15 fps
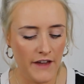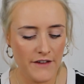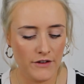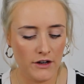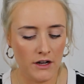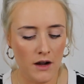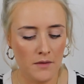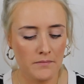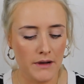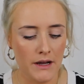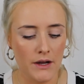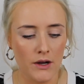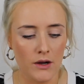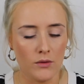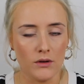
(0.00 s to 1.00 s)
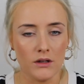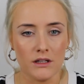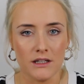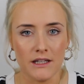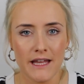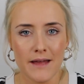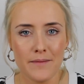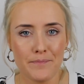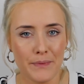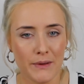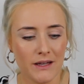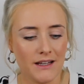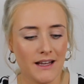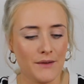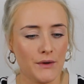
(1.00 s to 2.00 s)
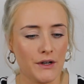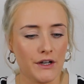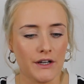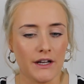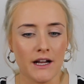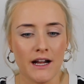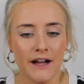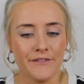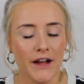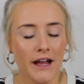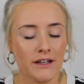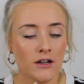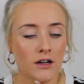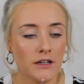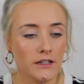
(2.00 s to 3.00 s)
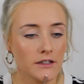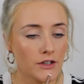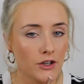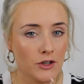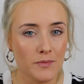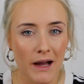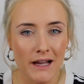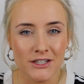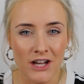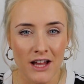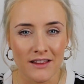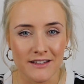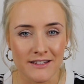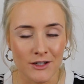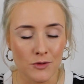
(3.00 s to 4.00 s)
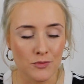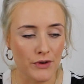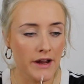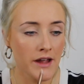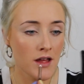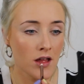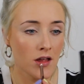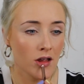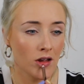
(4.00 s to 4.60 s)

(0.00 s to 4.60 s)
Favourite combo, lip. We're gonna have Iconic Nude by Charlotte Tilbury.